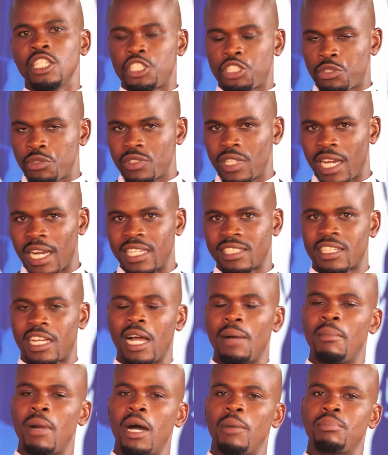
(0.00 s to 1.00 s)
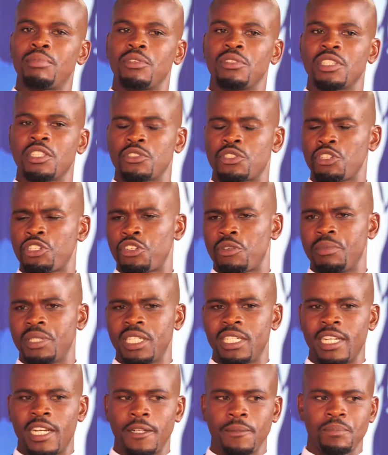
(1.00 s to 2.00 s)
issue that has come up on the social
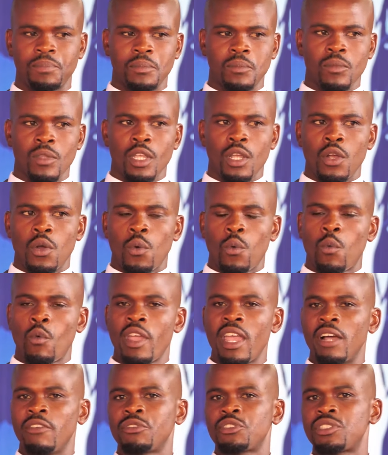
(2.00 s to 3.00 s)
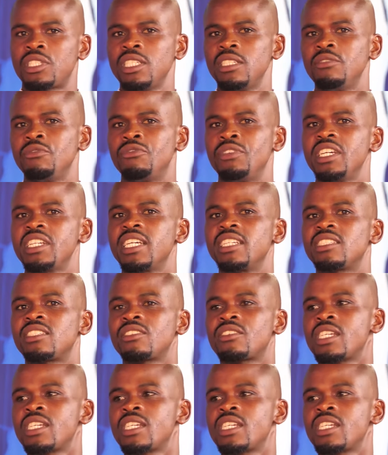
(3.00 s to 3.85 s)
media, we have seen various